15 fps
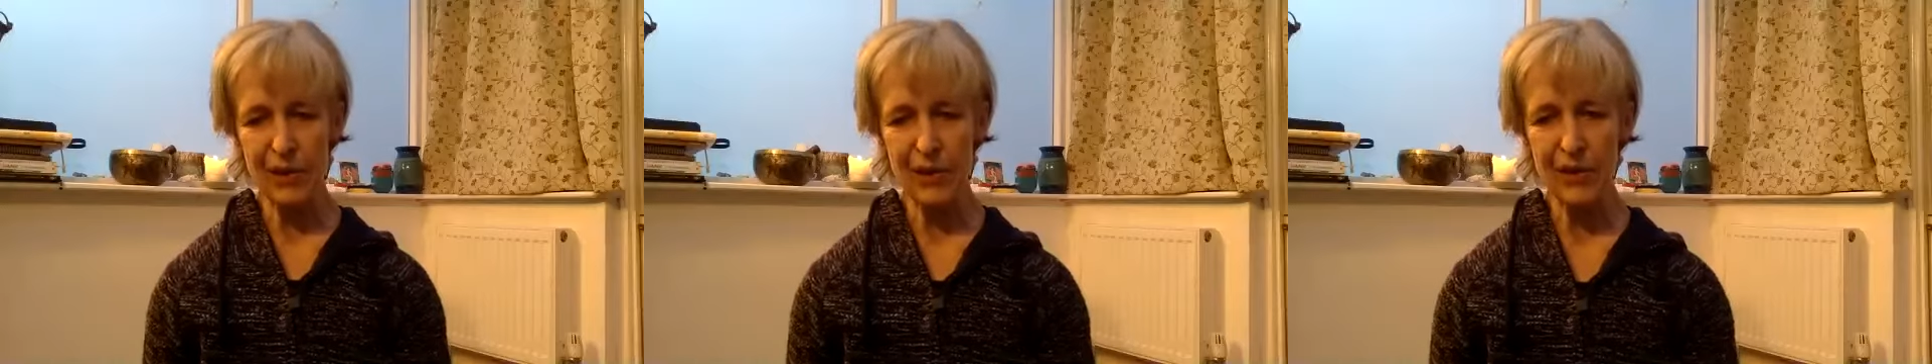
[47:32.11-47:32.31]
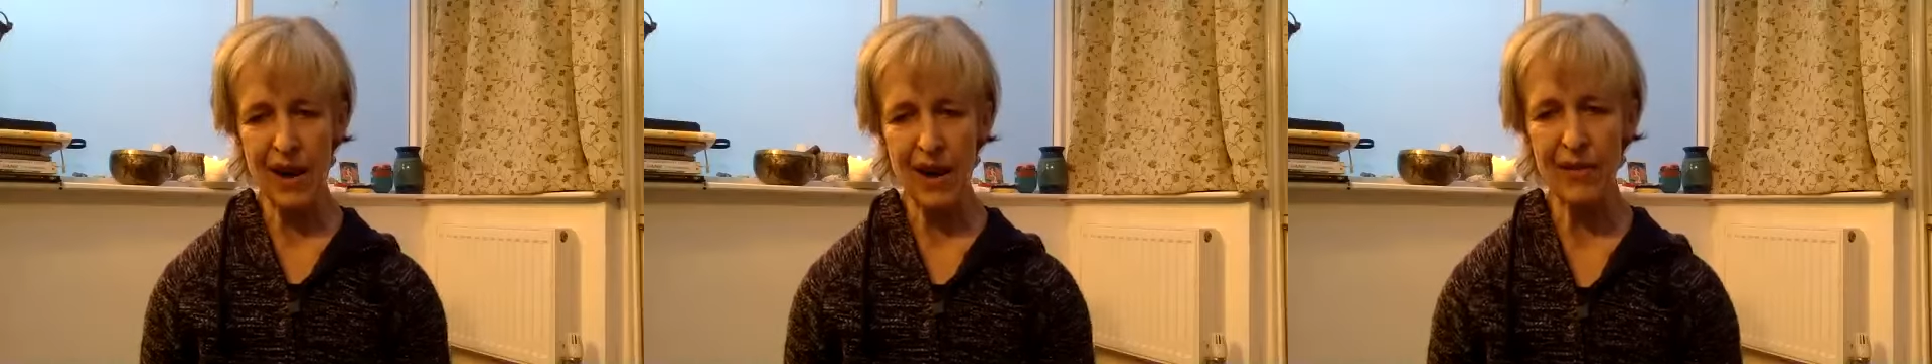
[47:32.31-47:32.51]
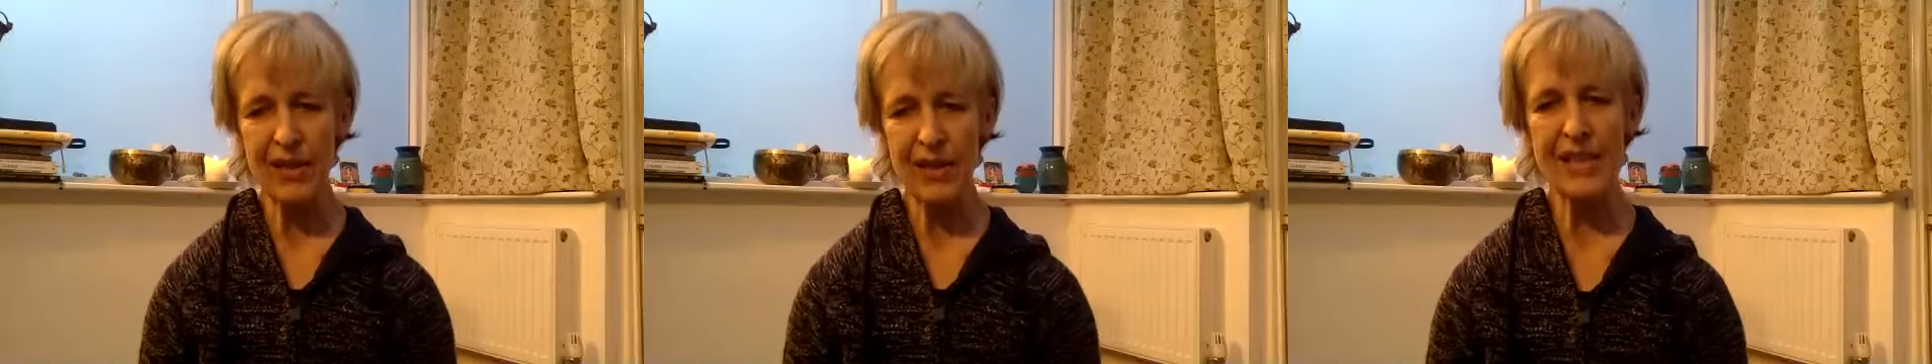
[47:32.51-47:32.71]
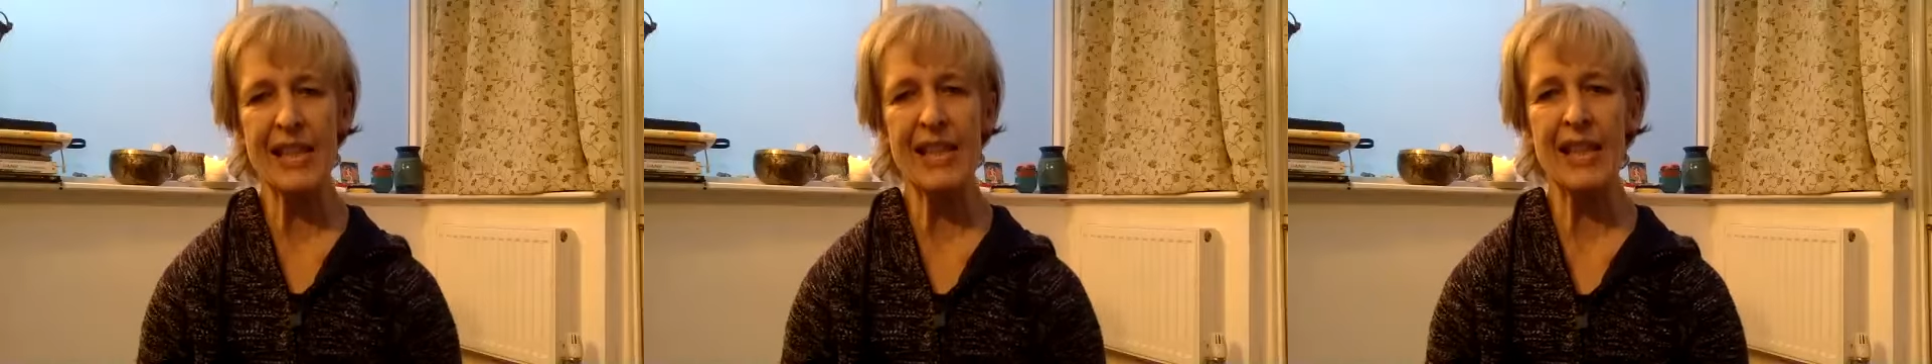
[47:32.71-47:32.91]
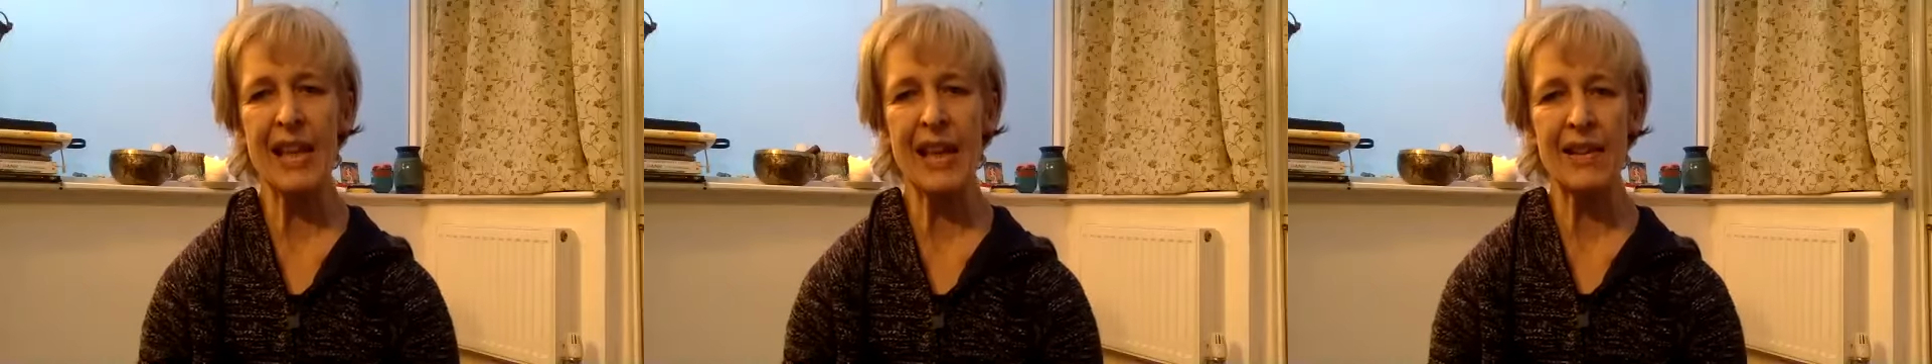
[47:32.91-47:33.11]

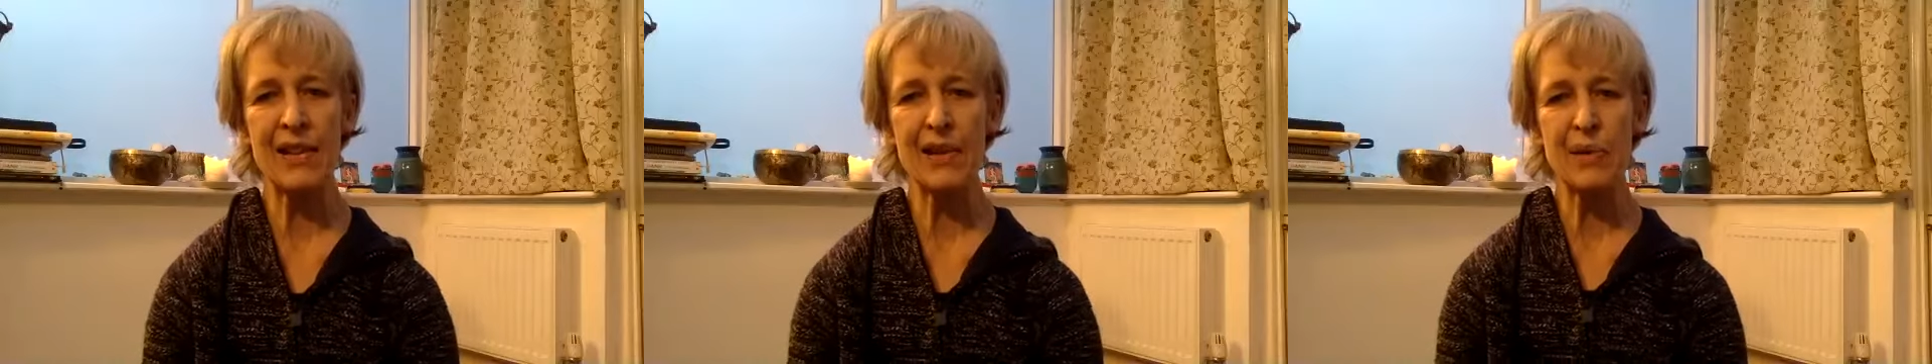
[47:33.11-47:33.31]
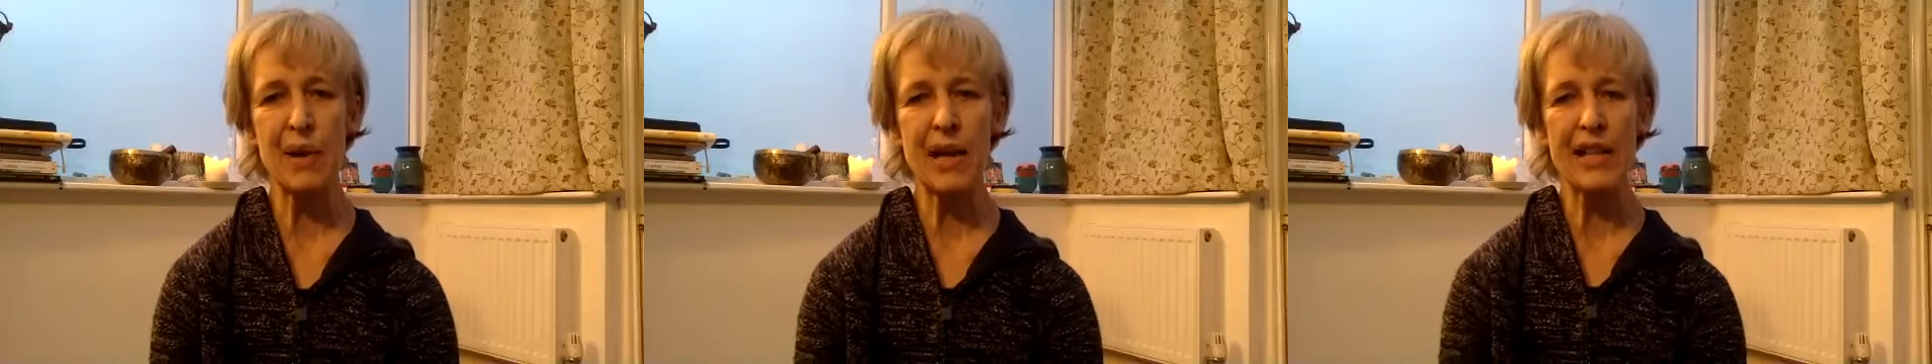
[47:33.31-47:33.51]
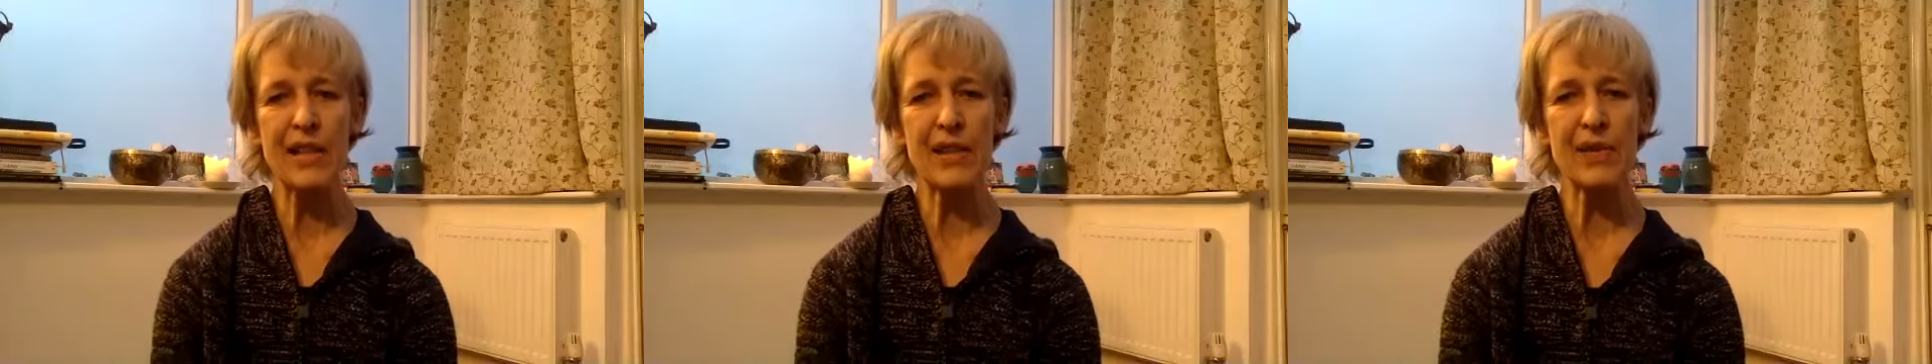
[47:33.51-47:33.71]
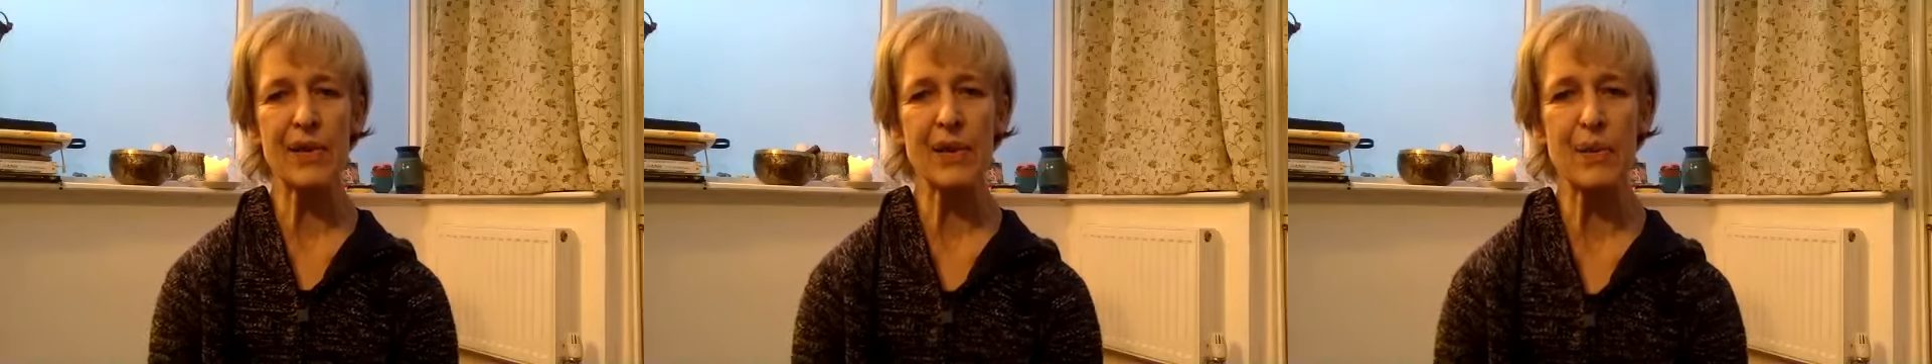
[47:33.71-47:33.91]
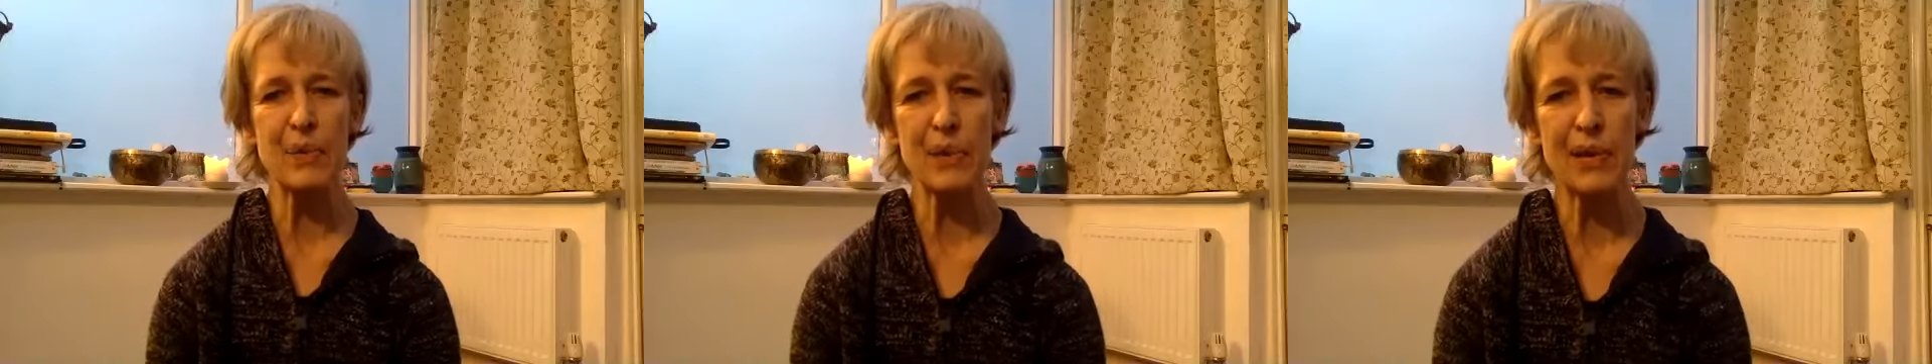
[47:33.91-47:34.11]
gravity and the weight of
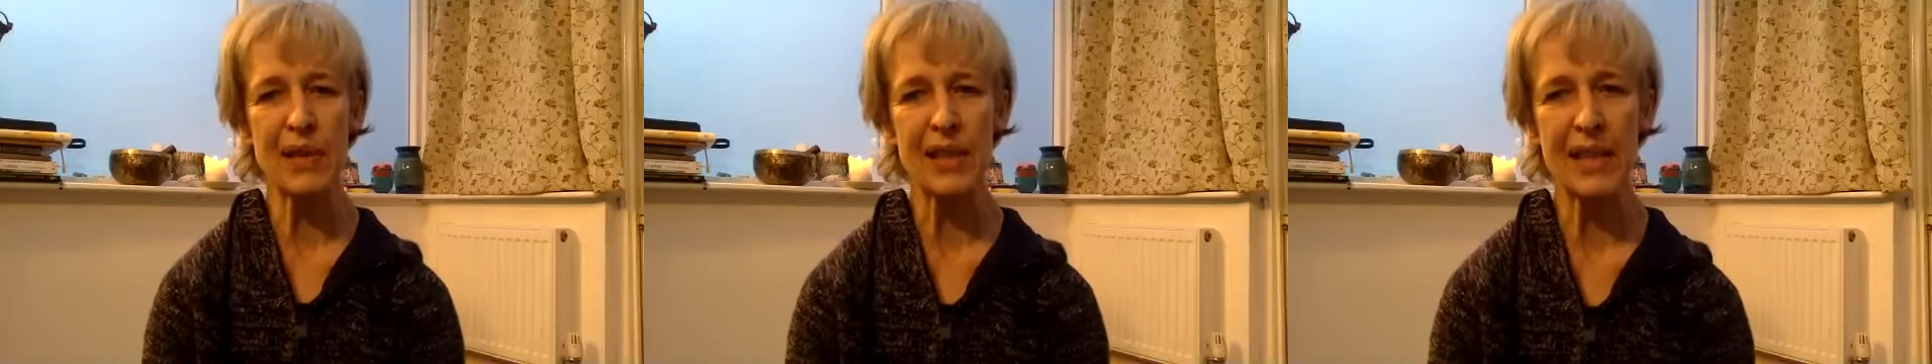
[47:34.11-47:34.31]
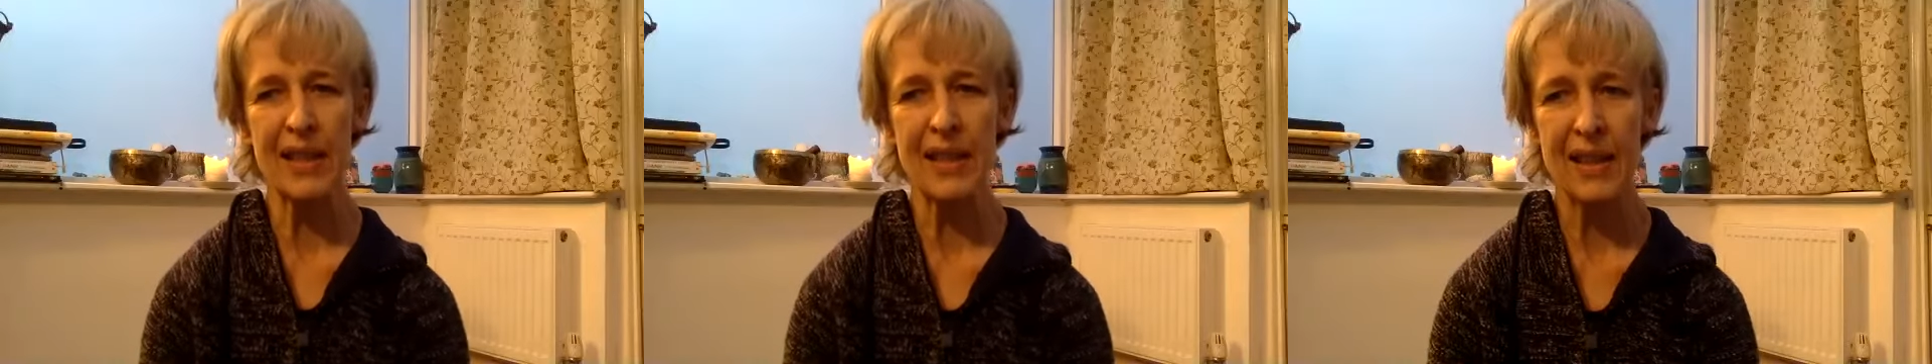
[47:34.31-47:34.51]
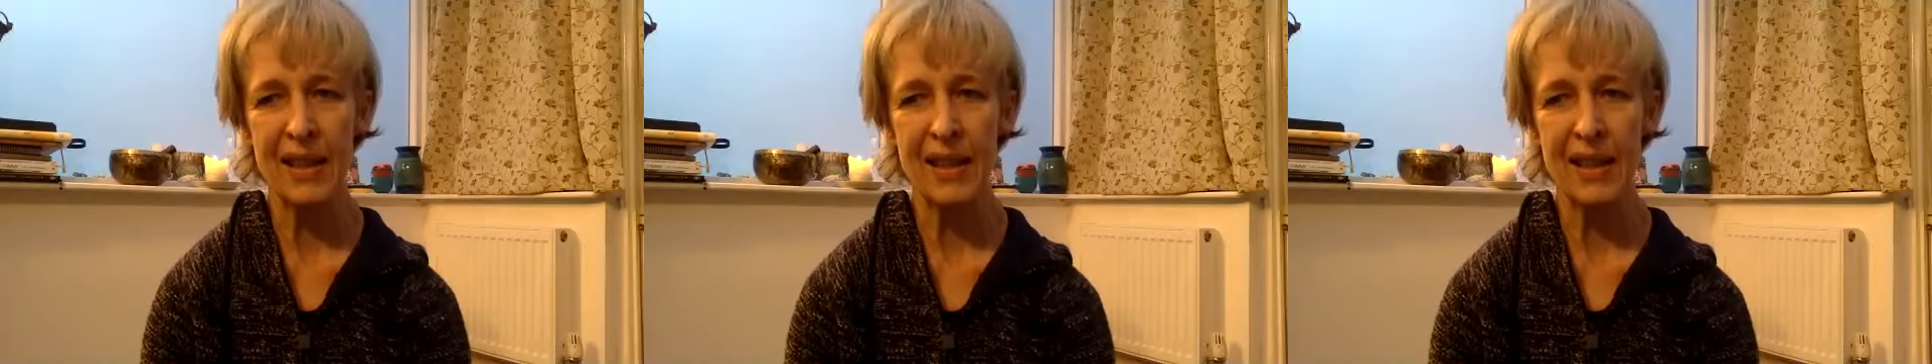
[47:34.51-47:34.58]
your body